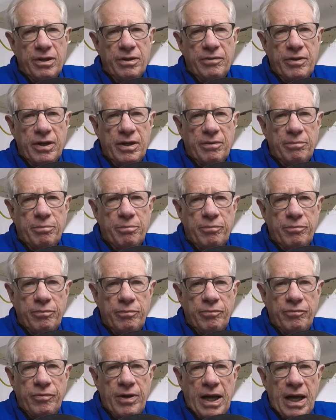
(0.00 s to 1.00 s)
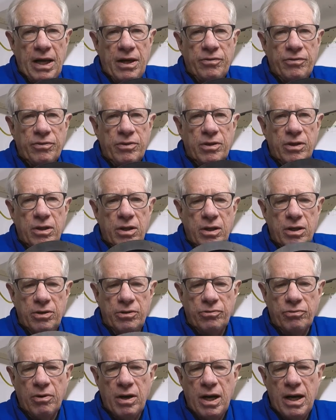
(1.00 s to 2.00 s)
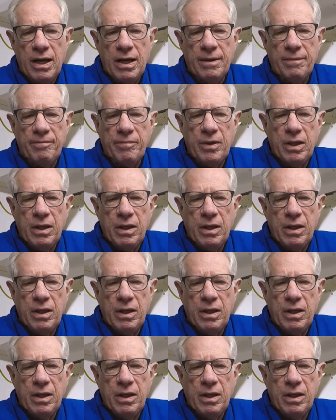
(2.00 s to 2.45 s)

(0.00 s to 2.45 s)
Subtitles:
very fast drying.